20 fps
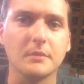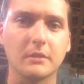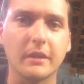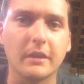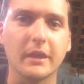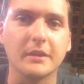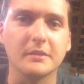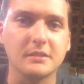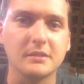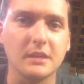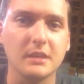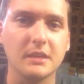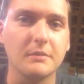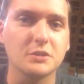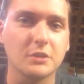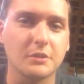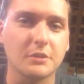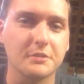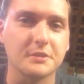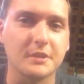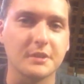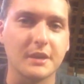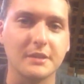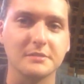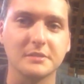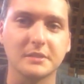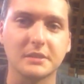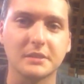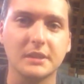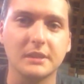Okay, 70 Charger
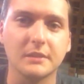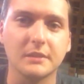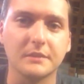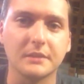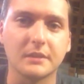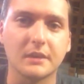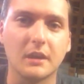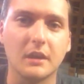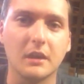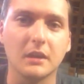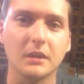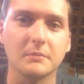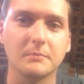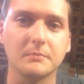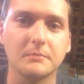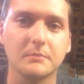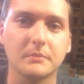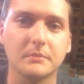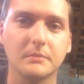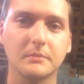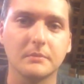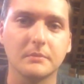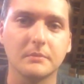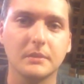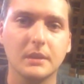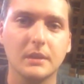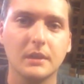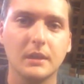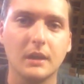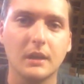has the key on the column.
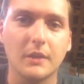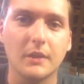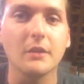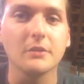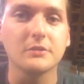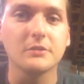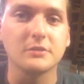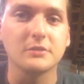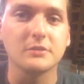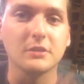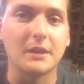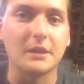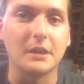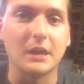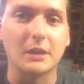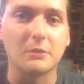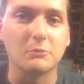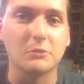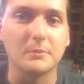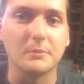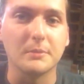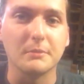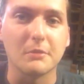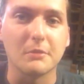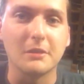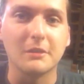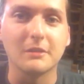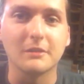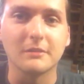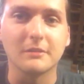Thought so, but I don't want to be
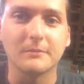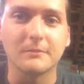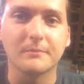wrong.